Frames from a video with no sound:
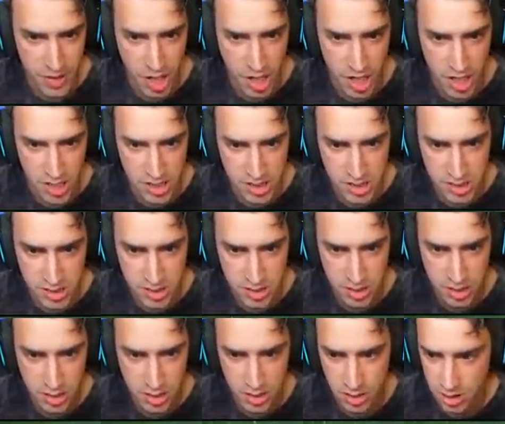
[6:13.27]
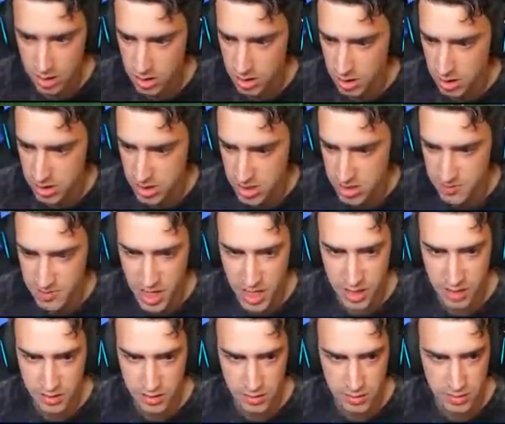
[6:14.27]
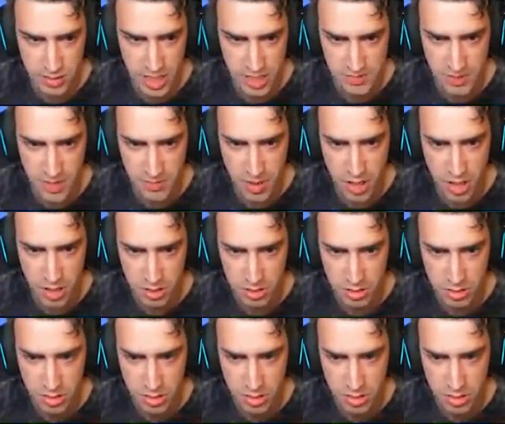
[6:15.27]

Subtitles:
balls. Is this my ball?